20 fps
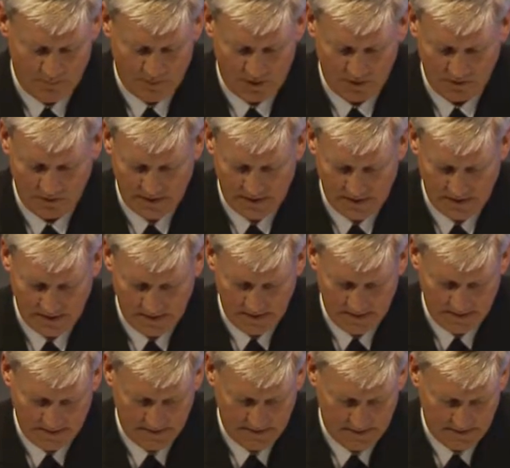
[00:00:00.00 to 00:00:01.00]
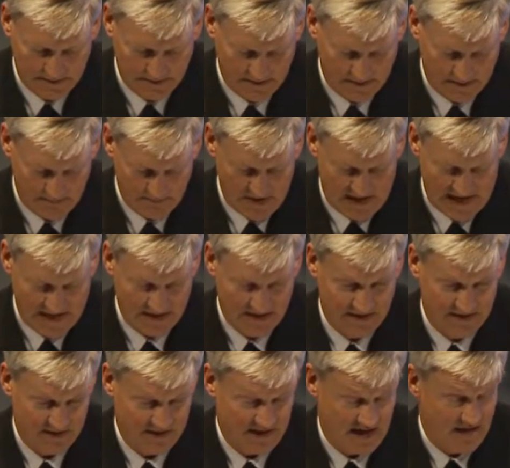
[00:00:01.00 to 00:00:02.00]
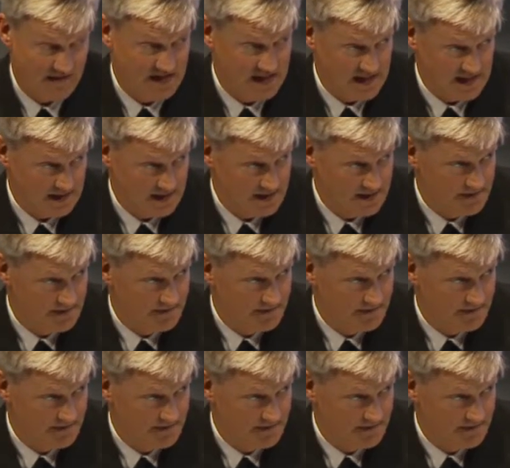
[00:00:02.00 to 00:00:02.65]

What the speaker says: Berkeley back in the 70s,